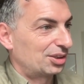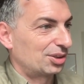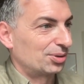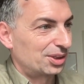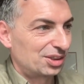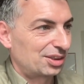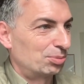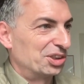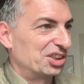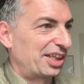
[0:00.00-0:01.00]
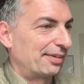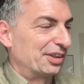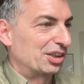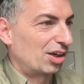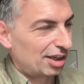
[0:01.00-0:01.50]
So here's someone just having
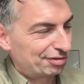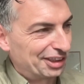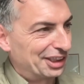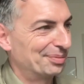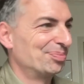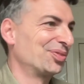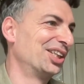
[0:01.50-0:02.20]
a coffee.